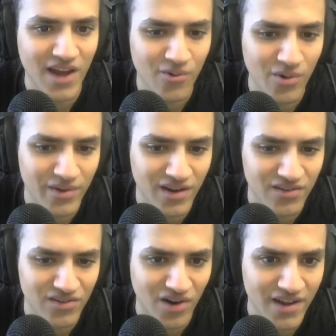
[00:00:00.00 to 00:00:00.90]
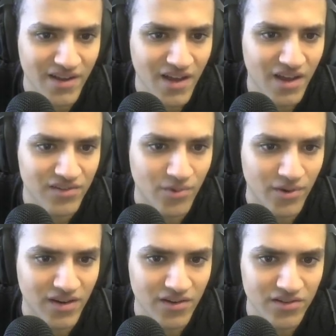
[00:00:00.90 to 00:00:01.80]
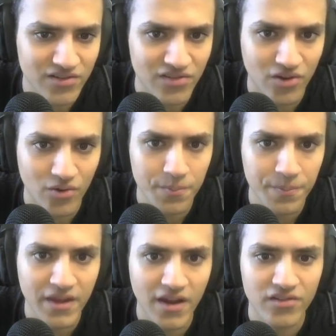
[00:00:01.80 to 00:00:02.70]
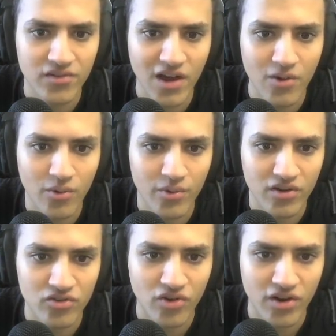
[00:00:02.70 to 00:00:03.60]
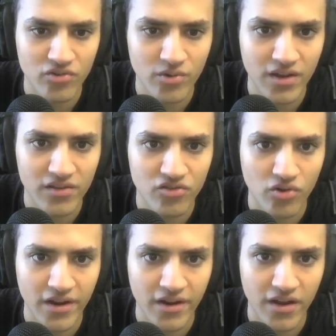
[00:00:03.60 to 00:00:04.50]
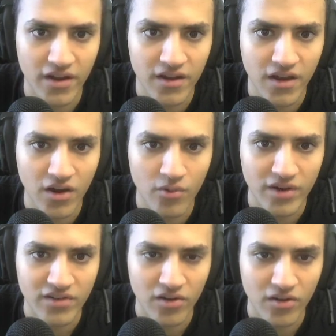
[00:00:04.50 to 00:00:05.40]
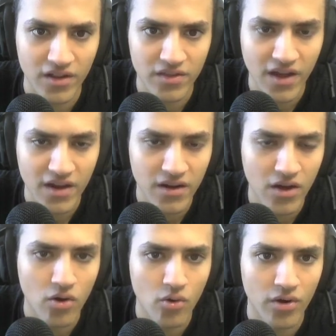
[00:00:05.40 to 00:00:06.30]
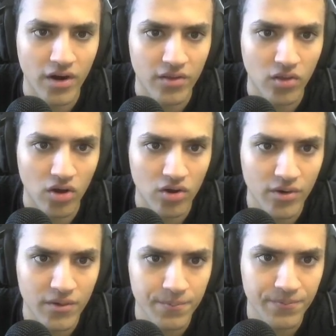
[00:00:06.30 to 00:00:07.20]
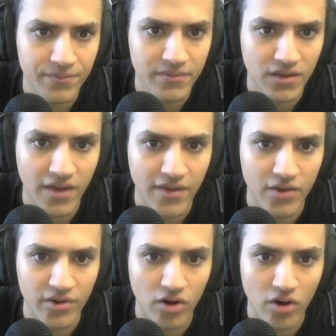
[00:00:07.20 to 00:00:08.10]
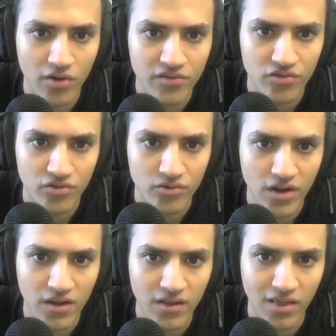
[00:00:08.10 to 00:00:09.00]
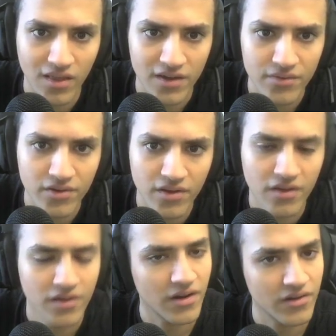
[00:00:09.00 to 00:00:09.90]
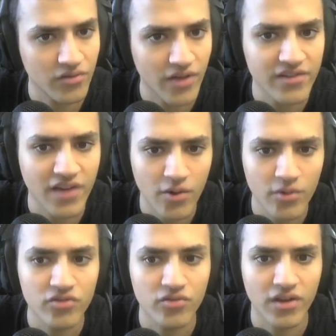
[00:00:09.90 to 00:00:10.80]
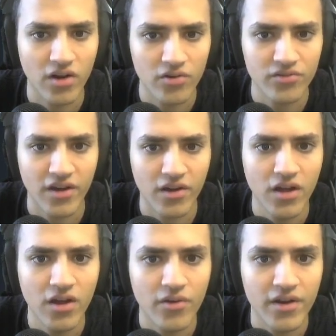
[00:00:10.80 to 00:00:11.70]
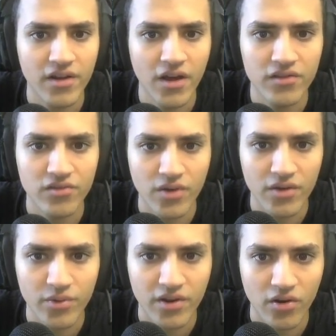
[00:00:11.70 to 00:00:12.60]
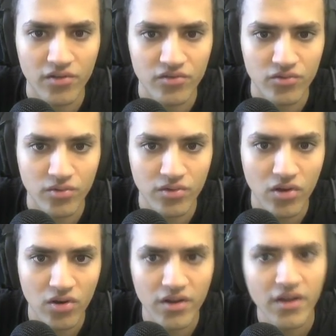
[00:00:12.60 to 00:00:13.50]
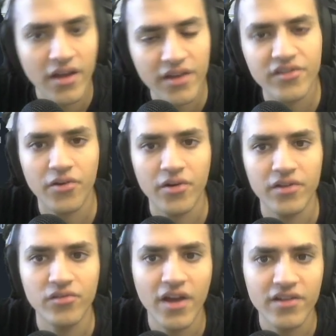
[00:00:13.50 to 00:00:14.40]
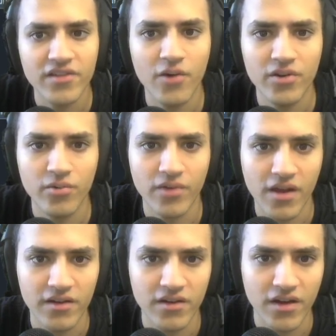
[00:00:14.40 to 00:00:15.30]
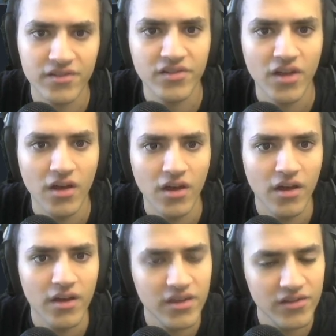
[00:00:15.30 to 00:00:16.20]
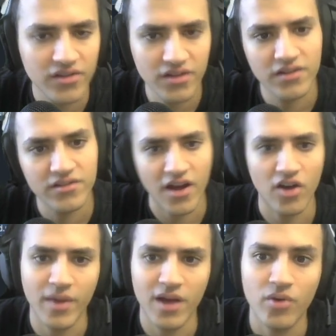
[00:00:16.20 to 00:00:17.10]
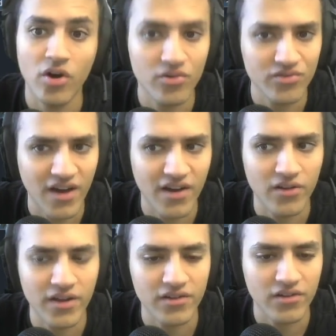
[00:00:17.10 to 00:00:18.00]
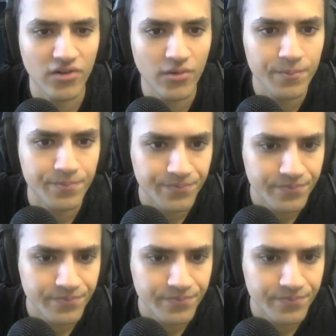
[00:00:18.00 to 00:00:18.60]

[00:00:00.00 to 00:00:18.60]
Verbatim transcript: So now what we can try is going here to stone. And so now what we can try doing is drawing a rectangle like that or a long one. And then we can also do left. And so that's how we do the auto tile, right? So if we can also do long, etc. So that's how we create a nice, easy tile map auto tile in Godot.